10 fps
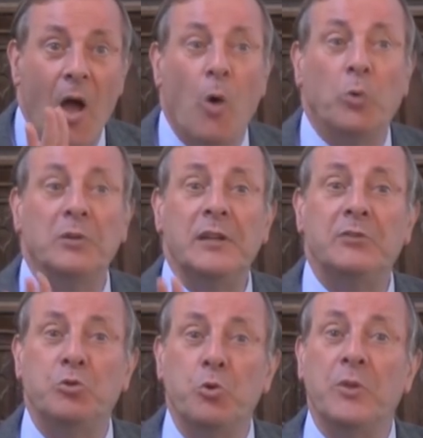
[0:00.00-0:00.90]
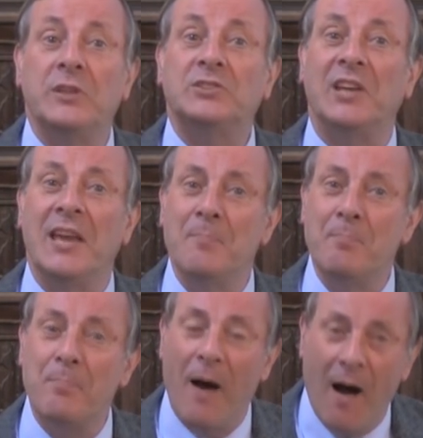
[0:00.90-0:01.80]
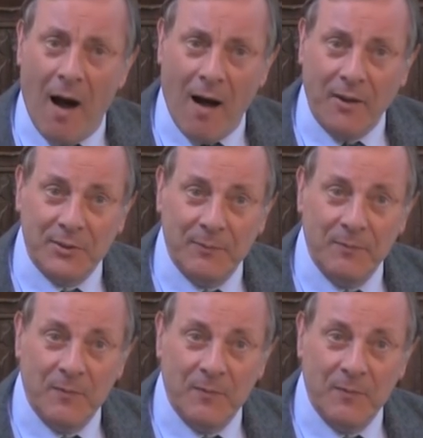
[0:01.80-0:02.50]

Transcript: only do this in part?